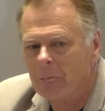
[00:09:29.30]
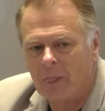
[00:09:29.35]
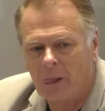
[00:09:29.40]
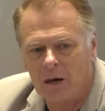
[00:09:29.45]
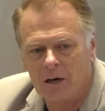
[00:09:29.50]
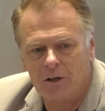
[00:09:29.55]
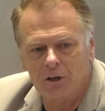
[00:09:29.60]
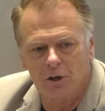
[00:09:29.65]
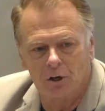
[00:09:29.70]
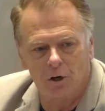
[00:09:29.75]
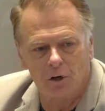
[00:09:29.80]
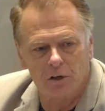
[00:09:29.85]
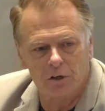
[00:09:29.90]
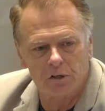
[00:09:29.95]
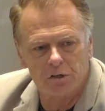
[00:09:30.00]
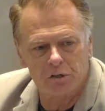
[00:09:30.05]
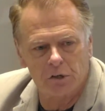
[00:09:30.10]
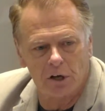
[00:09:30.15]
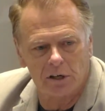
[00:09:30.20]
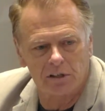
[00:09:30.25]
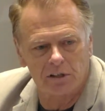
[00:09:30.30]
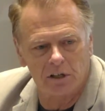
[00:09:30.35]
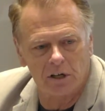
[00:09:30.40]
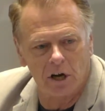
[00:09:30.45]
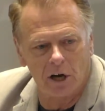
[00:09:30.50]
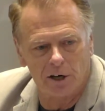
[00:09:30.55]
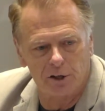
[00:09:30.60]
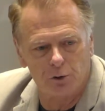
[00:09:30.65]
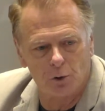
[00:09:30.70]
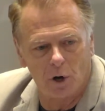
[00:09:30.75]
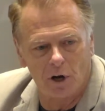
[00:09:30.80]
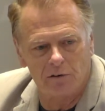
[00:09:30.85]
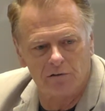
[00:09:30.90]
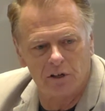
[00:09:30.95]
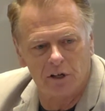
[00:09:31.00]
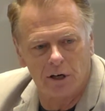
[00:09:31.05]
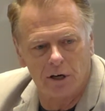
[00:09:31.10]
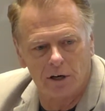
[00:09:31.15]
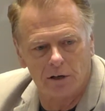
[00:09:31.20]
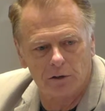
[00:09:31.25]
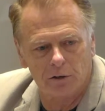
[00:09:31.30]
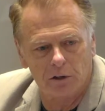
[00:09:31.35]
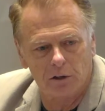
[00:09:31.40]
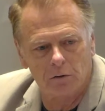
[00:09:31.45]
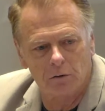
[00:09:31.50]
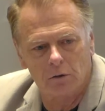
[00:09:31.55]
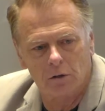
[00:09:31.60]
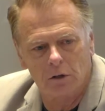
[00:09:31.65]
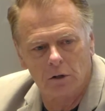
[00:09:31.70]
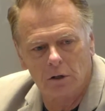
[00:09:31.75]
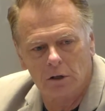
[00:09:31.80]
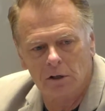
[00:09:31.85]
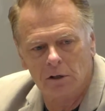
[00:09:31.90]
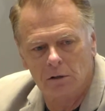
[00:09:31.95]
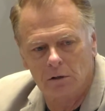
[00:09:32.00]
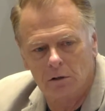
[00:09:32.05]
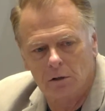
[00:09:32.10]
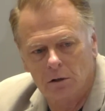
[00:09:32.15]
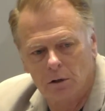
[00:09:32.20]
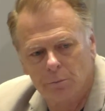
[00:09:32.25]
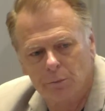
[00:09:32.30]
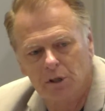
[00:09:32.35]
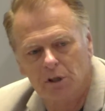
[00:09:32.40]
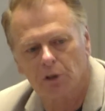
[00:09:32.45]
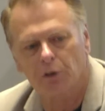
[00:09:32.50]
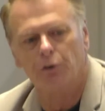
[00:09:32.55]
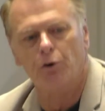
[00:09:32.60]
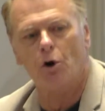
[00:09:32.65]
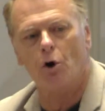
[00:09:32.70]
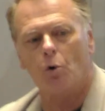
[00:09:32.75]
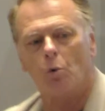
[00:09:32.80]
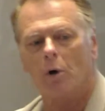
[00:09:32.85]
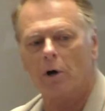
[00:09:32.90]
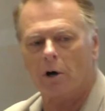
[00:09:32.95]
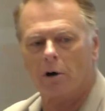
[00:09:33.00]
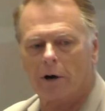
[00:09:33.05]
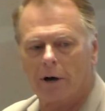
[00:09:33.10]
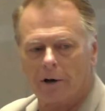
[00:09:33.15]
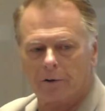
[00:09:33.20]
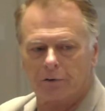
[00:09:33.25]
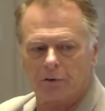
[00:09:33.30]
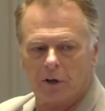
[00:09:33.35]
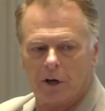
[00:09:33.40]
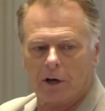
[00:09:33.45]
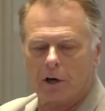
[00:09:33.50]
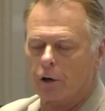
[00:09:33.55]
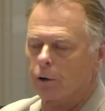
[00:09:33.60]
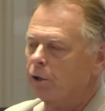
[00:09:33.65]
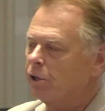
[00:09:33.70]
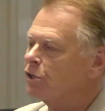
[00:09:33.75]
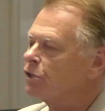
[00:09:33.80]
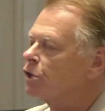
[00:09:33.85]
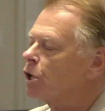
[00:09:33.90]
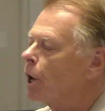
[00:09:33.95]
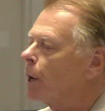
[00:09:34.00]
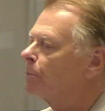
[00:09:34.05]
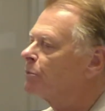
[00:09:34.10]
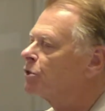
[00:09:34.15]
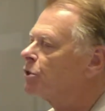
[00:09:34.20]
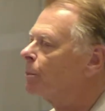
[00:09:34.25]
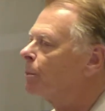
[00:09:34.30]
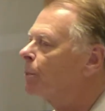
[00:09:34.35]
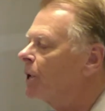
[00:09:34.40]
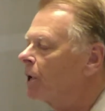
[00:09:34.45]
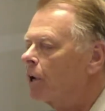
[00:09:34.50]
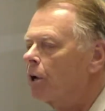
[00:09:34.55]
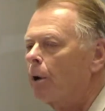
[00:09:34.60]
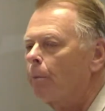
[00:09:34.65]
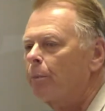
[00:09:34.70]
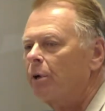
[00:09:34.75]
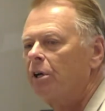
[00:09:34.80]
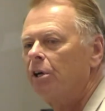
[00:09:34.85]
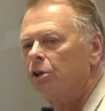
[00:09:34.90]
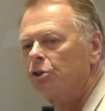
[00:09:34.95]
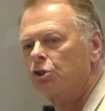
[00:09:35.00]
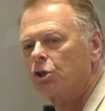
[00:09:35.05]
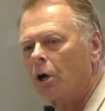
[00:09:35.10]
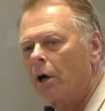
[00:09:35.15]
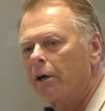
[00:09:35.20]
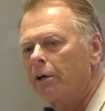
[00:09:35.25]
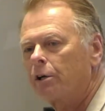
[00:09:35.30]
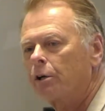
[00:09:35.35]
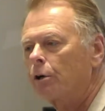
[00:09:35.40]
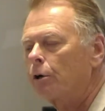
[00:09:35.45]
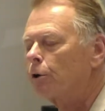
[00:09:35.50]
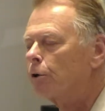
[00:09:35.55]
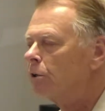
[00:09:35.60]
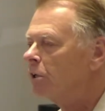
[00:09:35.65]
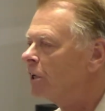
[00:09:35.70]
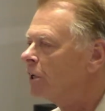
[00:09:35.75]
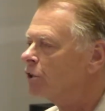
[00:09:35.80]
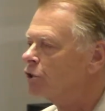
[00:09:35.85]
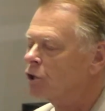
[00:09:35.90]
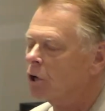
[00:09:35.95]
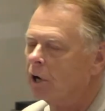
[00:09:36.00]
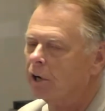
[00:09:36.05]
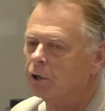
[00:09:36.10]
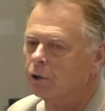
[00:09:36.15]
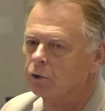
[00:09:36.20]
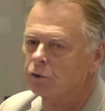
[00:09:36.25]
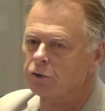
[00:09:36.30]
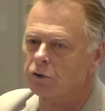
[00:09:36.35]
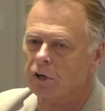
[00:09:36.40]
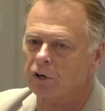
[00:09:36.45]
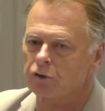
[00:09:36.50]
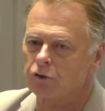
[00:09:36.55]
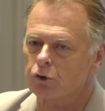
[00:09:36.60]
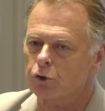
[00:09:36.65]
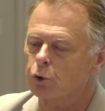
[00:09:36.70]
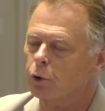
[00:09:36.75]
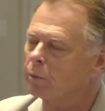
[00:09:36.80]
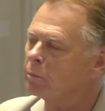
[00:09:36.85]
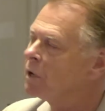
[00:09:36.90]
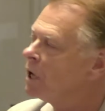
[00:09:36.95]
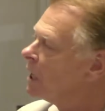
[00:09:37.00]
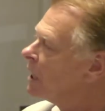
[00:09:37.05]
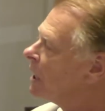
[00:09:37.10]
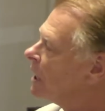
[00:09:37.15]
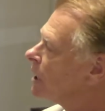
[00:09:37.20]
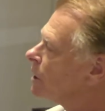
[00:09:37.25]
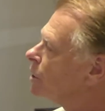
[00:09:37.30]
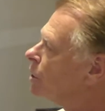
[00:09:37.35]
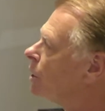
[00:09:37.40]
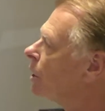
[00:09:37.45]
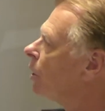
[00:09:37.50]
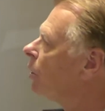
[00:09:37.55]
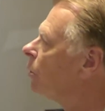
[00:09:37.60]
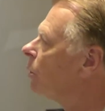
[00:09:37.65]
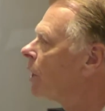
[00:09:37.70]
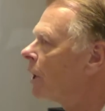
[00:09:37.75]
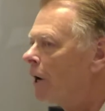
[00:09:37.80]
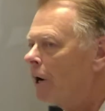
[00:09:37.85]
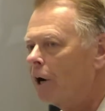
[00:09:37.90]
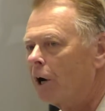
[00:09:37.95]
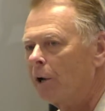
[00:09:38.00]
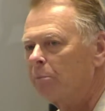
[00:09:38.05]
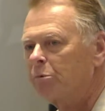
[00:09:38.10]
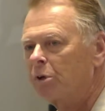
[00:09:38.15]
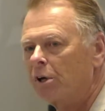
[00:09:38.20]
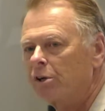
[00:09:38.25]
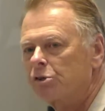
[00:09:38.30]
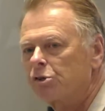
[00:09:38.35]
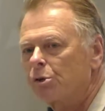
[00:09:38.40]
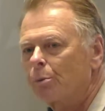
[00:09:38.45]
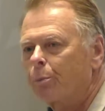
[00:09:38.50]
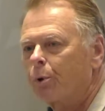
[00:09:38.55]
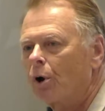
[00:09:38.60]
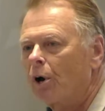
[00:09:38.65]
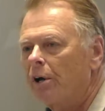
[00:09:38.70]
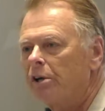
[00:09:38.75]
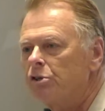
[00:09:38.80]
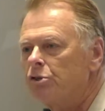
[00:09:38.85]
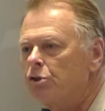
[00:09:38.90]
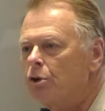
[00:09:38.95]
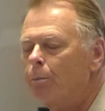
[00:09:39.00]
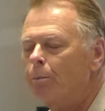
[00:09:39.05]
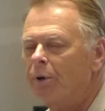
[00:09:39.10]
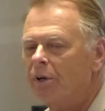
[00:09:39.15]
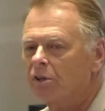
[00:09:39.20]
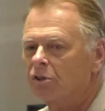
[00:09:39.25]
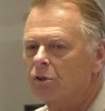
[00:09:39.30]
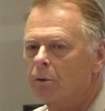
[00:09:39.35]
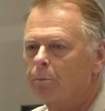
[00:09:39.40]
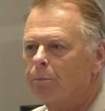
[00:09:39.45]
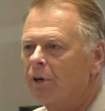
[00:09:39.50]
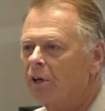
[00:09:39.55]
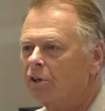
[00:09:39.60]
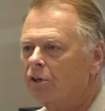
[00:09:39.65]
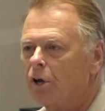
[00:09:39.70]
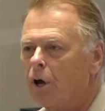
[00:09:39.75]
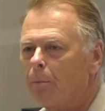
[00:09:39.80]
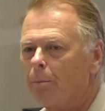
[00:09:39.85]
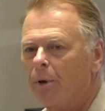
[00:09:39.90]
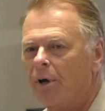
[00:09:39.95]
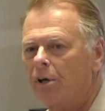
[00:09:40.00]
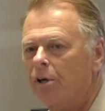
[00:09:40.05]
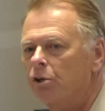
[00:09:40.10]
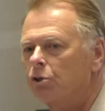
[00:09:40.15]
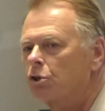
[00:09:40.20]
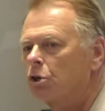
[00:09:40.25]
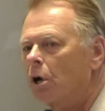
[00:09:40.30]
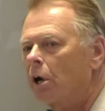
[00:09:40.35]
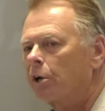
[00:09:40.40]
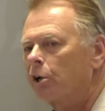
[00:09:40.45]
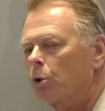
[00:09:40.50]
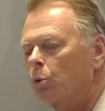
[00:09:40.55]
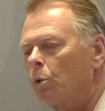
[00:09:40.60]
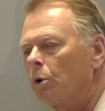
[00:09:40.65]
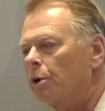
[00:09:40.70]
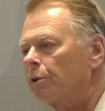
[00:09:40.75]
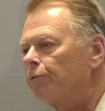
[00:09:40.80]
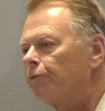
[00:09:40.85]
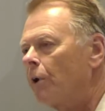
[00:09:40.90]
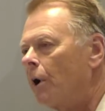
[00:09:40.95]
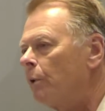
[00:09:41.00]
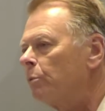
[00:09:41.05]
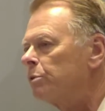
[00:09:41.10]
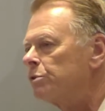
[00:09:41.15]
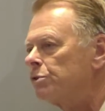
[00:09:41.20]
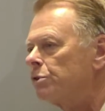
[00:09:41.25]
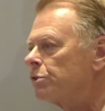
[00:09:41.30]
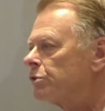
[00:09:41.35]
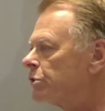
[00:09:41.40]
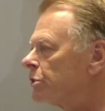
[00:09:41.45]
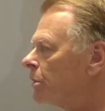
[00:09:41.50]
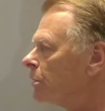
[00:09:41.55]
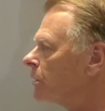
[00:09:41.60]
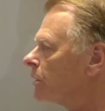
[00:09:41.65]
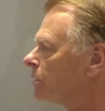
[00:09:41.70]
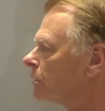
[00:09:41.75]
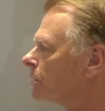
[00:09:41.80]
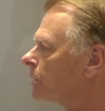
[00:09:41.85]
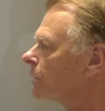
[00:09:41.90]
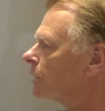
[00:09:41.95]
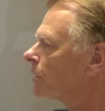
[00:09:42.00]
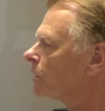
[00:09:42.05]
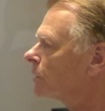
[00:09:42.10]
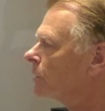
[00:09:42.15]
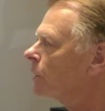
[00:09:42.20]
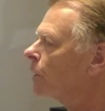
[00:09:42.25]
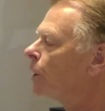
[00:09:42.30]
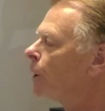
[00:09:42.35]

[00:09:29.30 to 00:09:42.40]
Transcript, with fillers: You know, it's like the guy driving out in in the middle of nowhere out there, and he stops to pick up a hitchhiker, and the hitchhiker says to him, you know, uh, I'm kind of surprised you picked, picked up a hitchhiker. What if I was a serial killer?